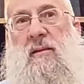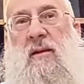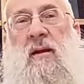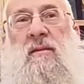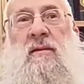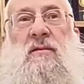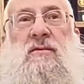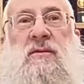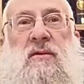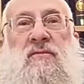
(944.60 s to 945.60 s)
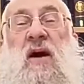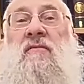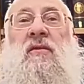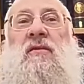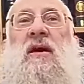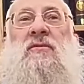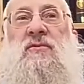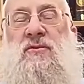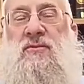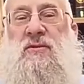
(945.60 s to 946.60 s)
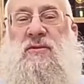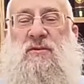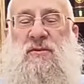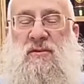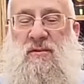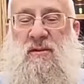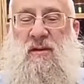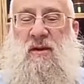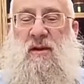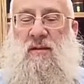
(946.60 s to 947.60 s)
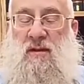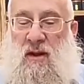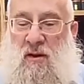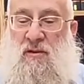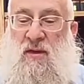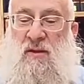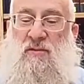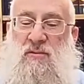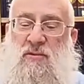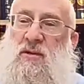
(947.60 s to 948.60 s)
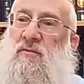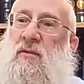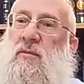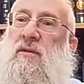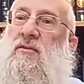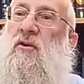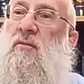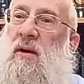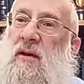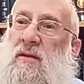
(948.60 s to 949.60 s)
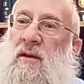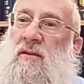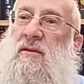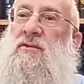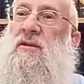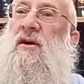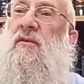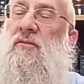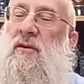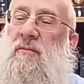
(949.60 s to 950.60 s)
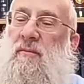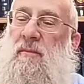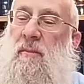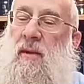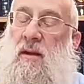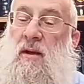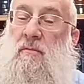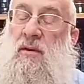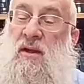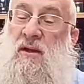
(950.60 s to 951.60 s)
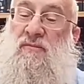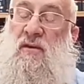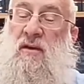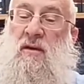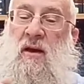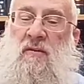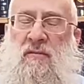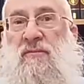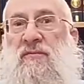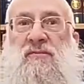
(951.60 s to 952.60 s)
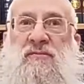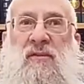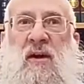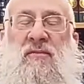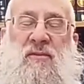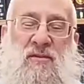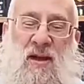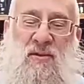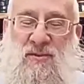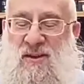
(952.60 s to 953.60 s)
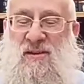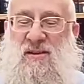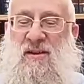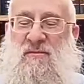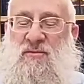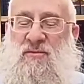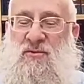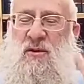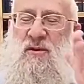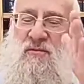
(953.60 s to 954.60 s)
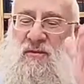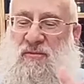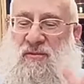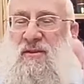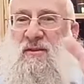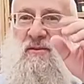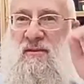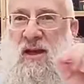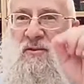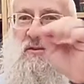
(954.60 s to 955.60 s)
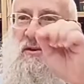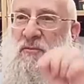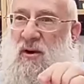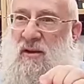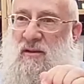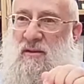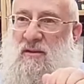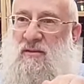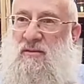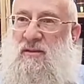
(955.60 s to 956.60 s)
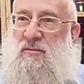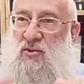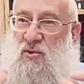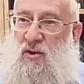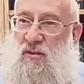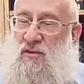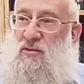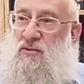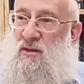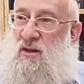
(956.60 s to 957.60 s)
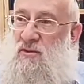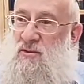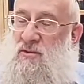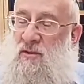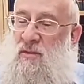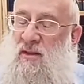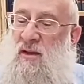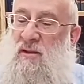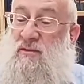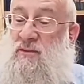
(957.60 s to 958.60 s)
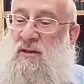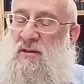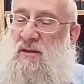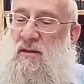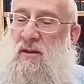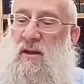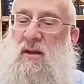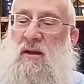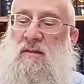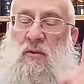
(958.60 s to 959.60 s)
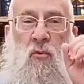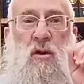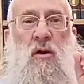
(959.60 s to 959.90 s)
and there's 500,000 Jews in Israel, then 100,000 Jews have to bring this korban chatat, their sin offering. But if they're out of 500,000, let's say, if there's 250,001, the majority of the Jews in Eretz Yisrael made that sin, then one